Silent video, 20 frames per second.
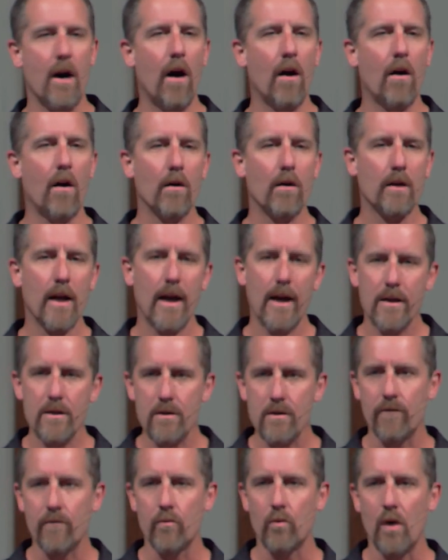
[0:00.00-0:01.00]
all kinds
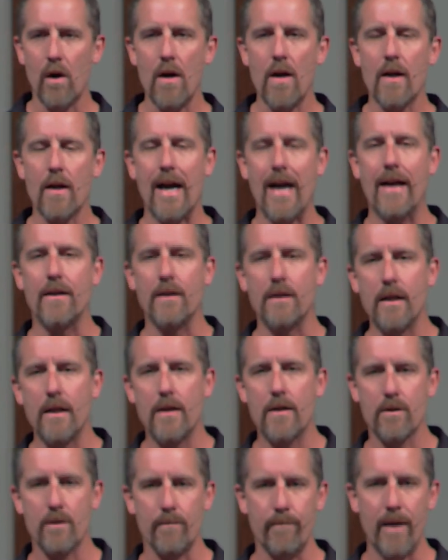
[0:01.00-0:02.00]
of wrong
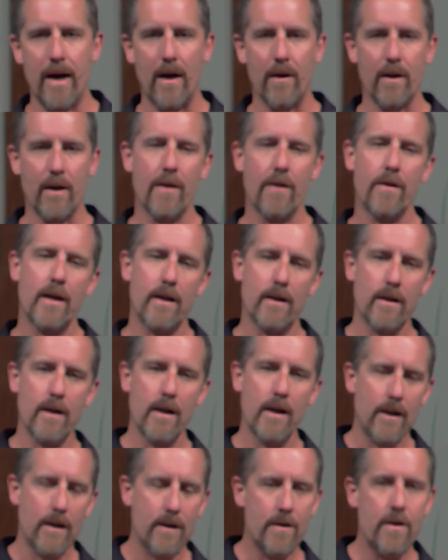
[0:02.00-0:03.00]
ideas about, and they
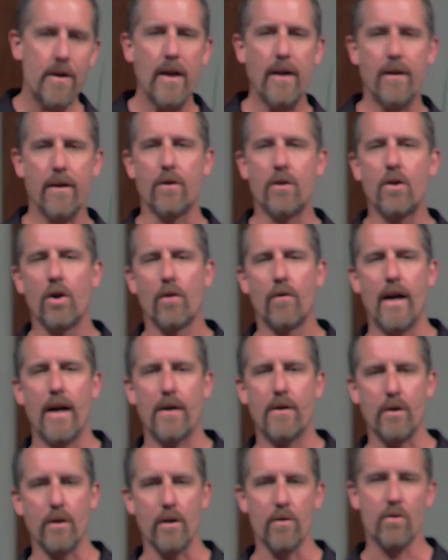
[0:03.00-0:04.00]
needed
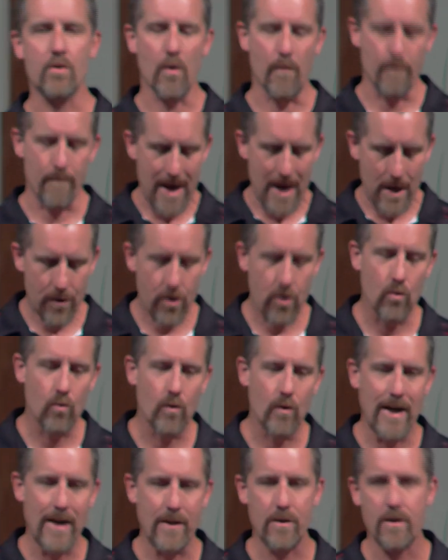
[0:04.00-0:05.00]
correction. And so Matthew
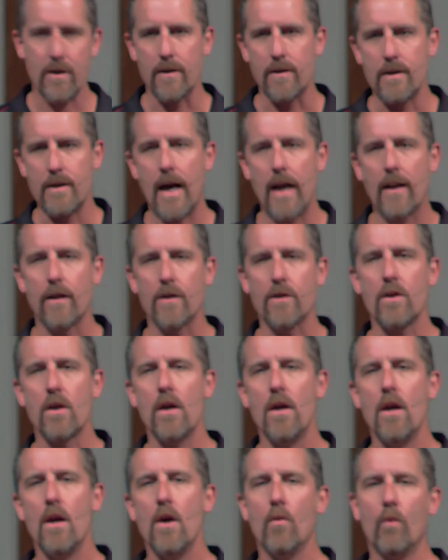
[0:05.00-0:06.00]
writes to tell us
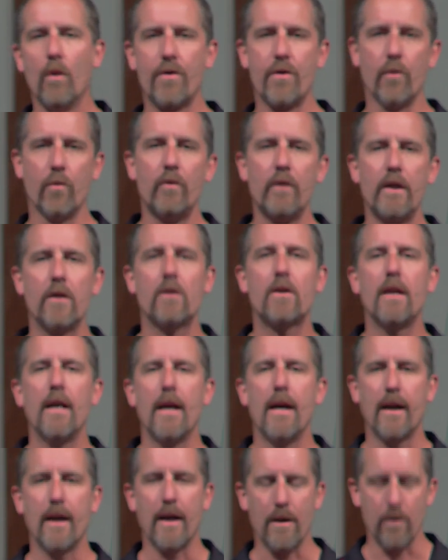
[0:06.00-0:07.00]
what the real
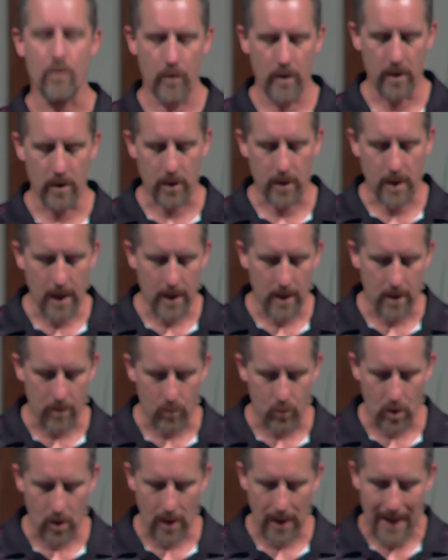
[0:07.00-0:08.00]
king and the real kingdom
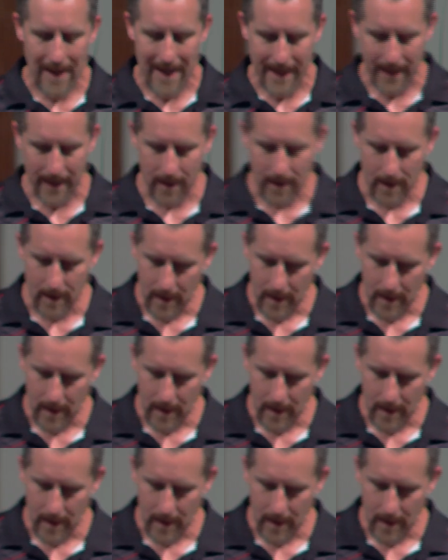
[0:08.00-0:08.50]
were like